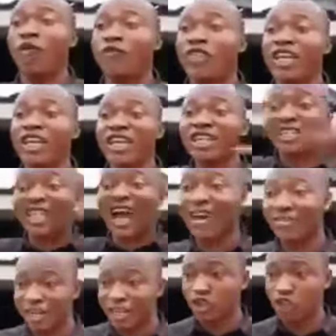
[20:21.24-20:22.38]
of the
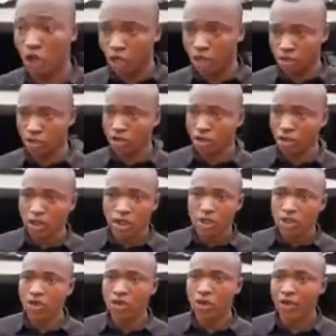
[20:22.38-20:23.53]
eastern region.
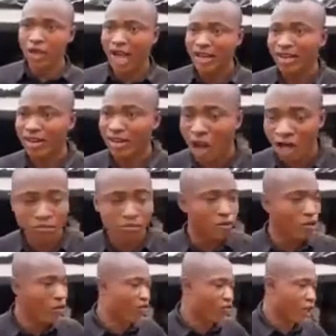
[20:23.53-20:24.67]
You cannot
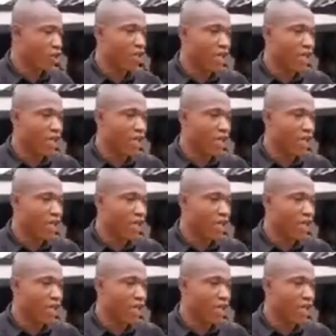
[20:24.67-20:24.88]
move from